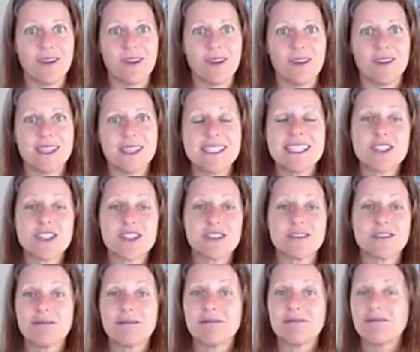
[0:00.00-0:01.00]
Is it
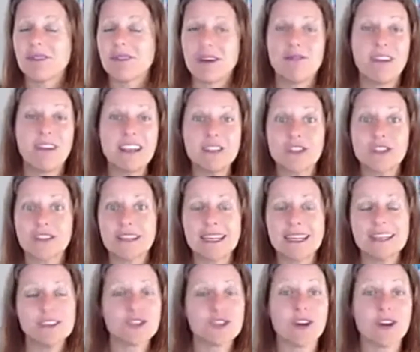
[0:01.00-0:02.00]

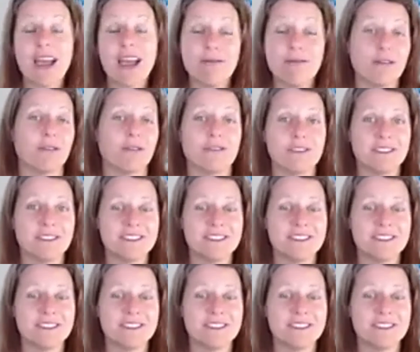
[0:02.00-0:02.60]
eventually travel?